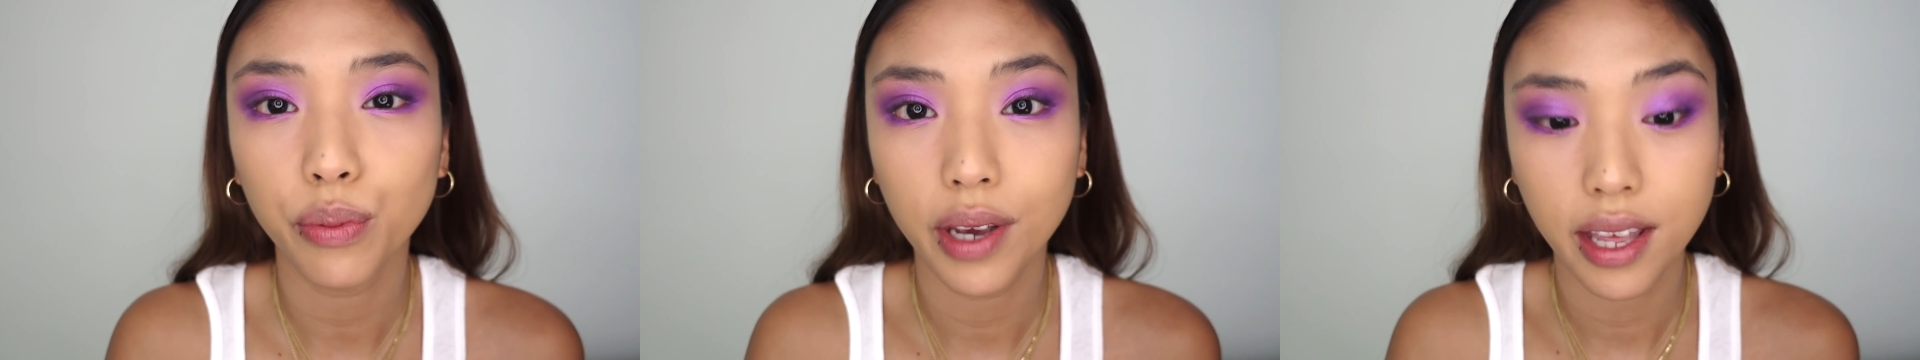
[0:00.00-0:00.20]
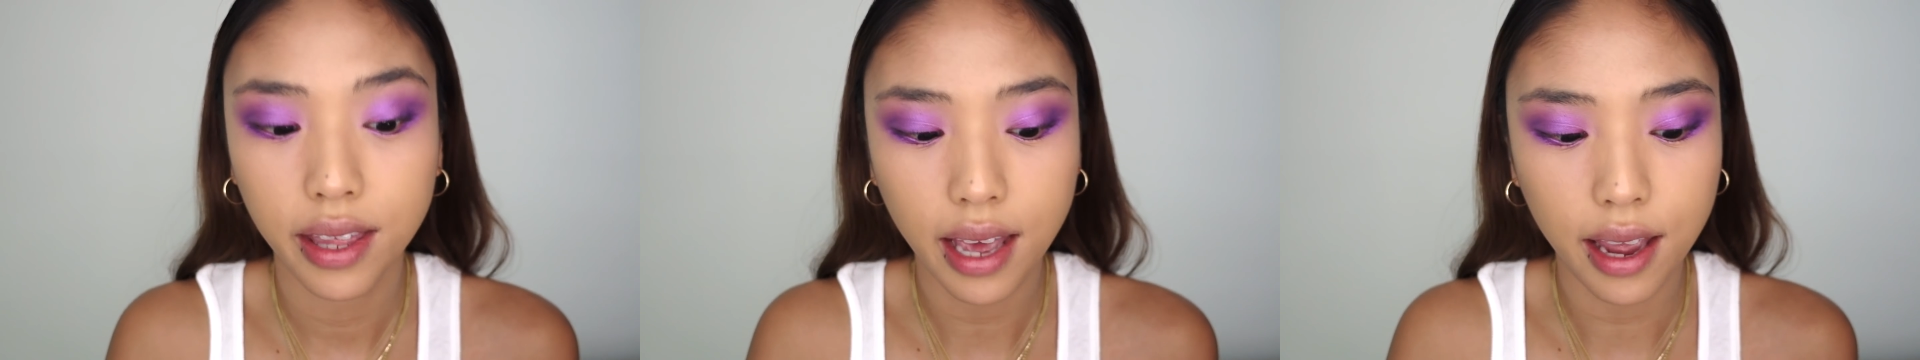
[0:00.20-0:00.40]

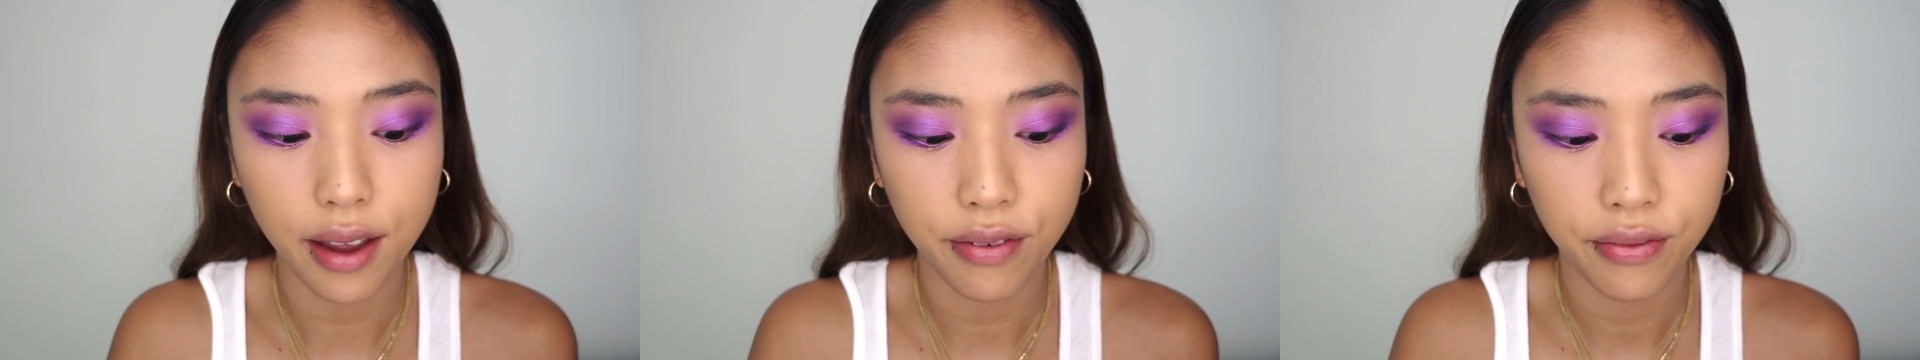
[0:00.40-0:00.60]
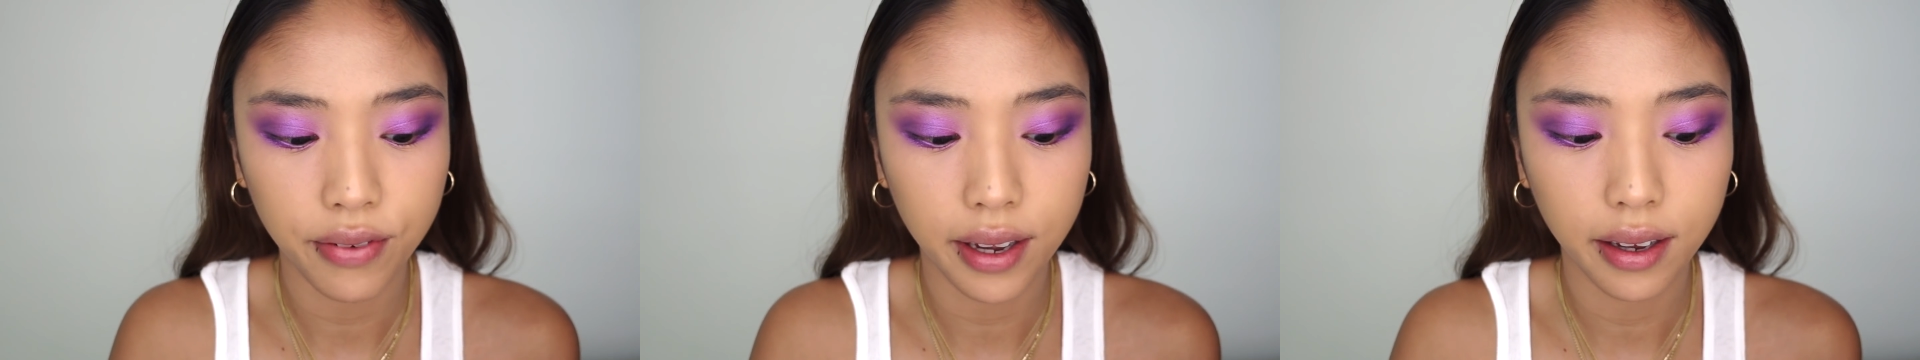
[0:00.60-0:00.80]
with a
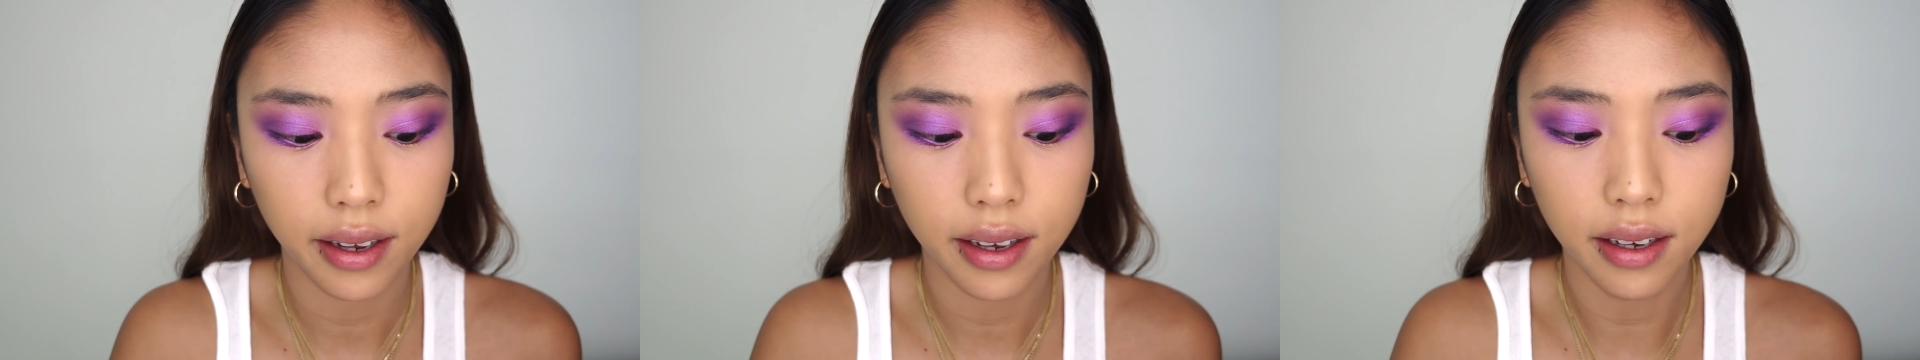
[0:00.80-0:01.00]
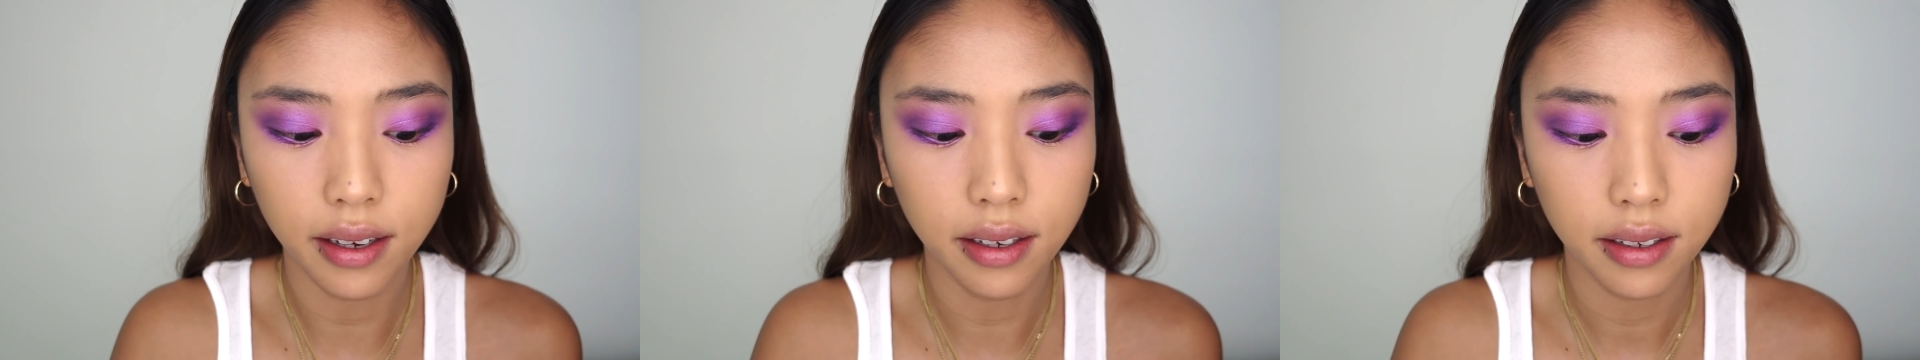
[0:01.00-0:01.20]

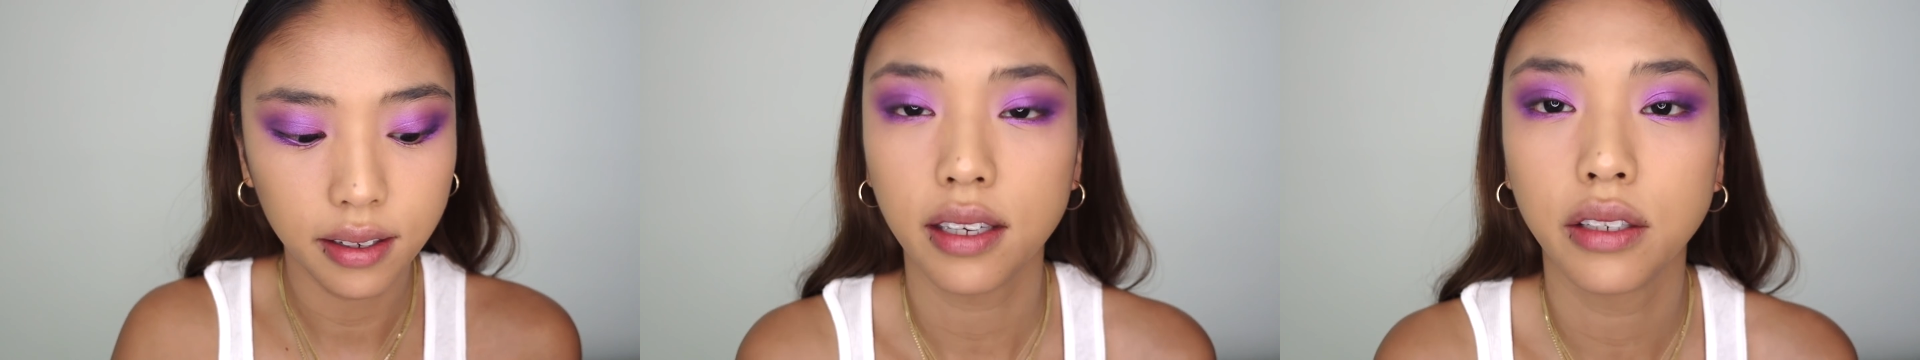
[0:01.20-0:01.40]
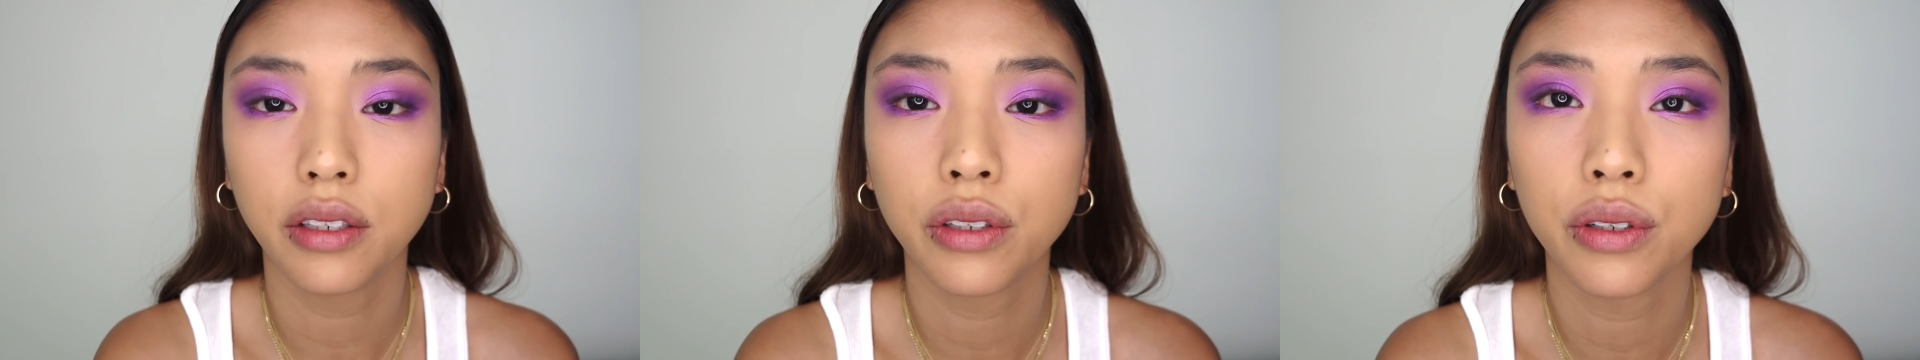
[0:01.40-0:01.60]
finger
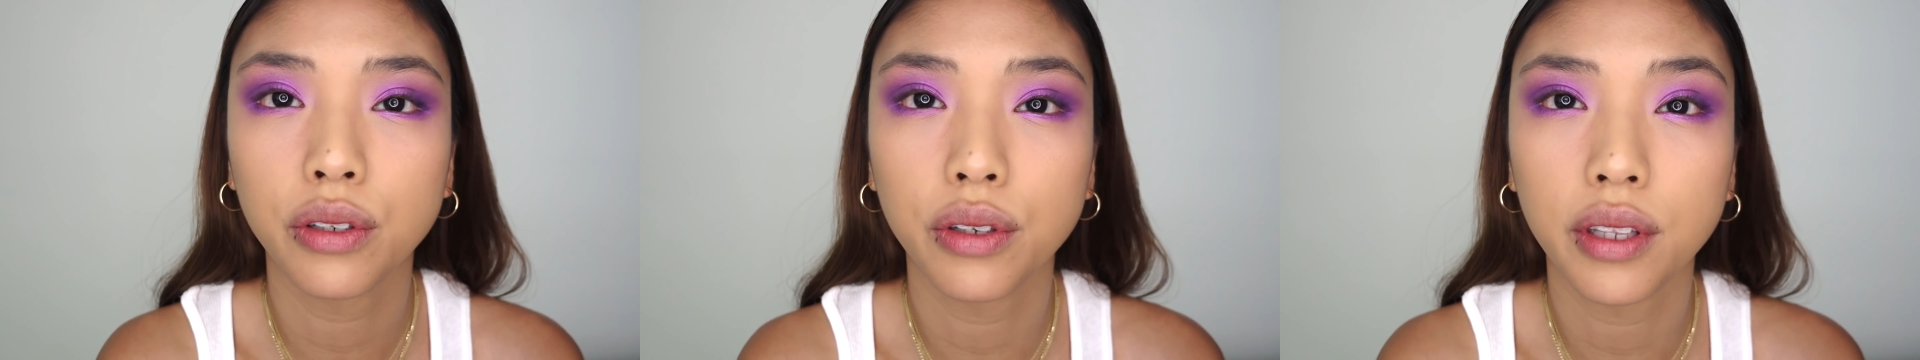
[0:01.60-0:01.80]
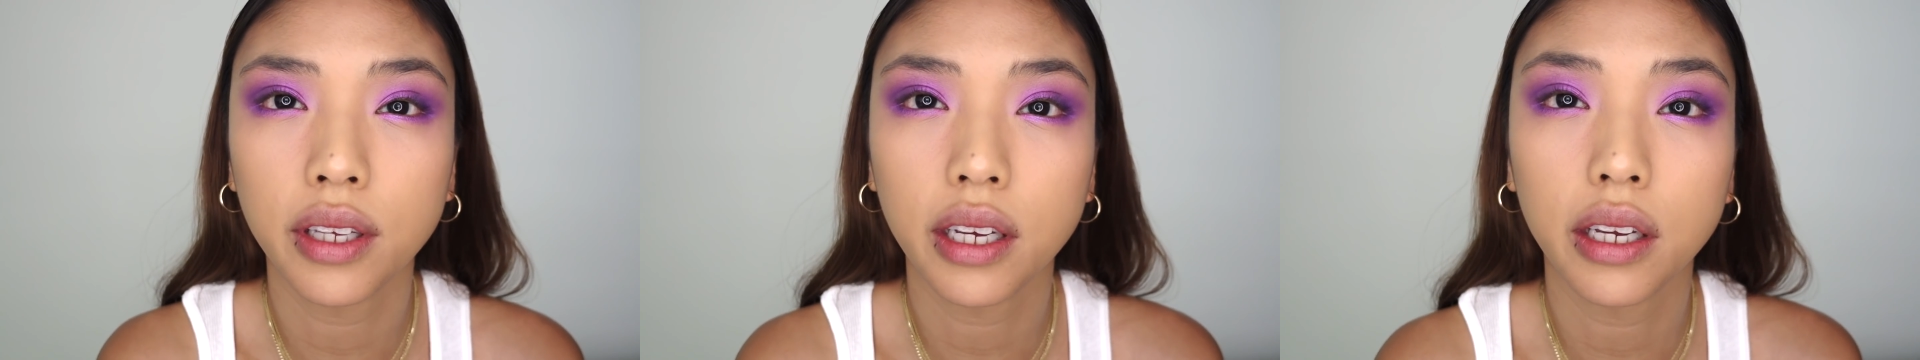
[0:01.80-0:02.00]

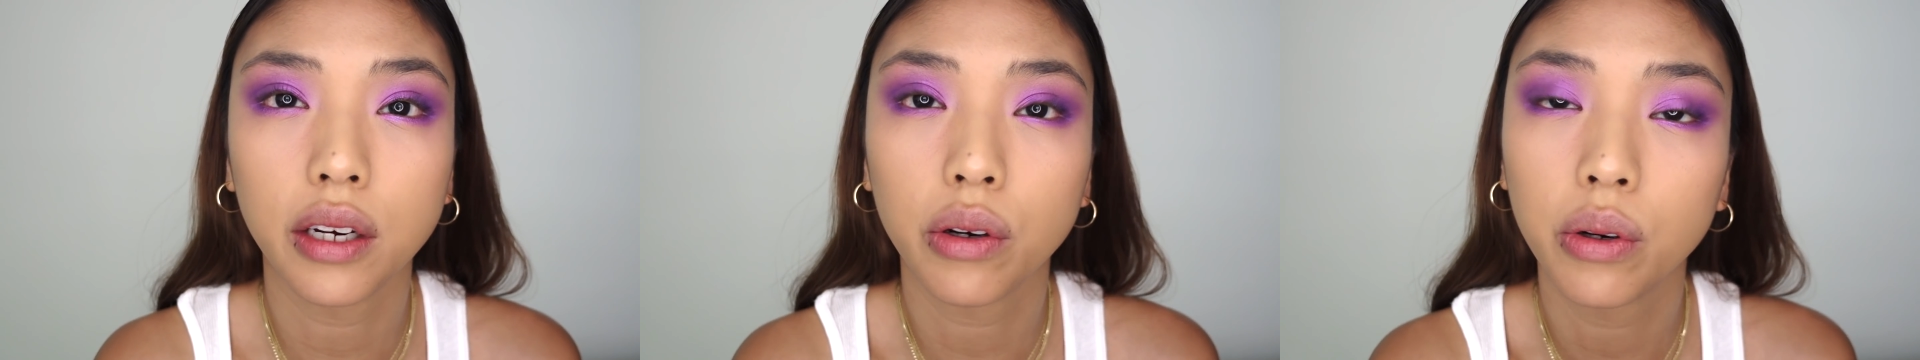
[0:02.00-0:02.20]
into the inner